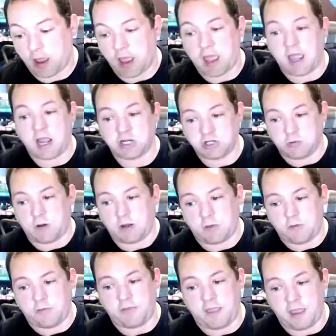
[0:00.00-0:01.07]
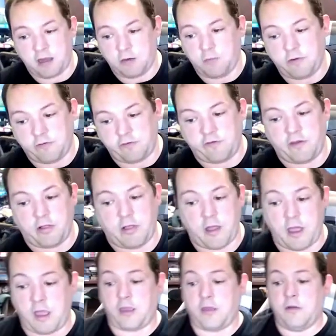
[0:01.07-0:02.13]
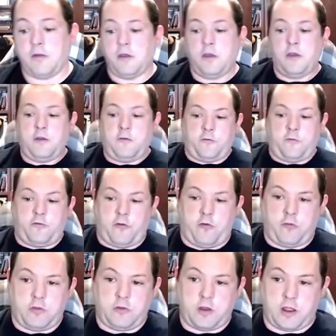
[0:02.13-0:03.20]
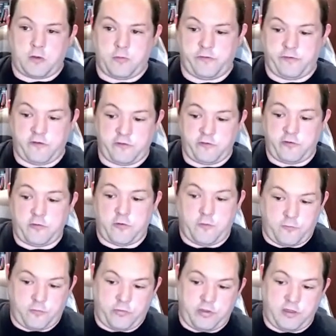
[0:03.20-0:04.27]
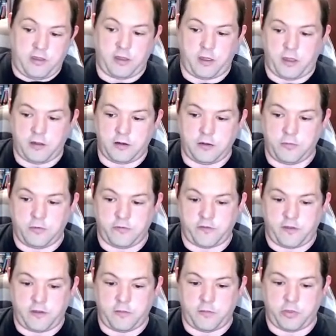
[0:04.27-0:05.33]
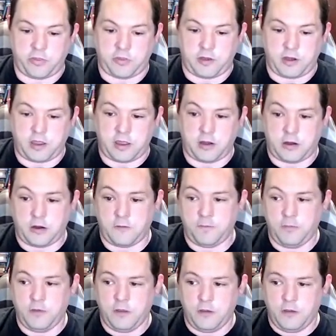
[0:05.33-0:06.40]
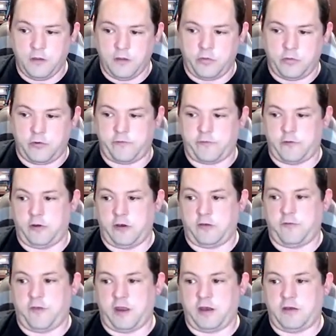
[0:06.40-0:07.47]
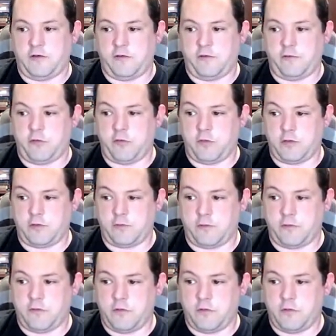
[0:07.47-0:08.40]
I actually recommend the AWS CLI for token acquisition over the AWS IAM Authenticator. There are certain advantages to it.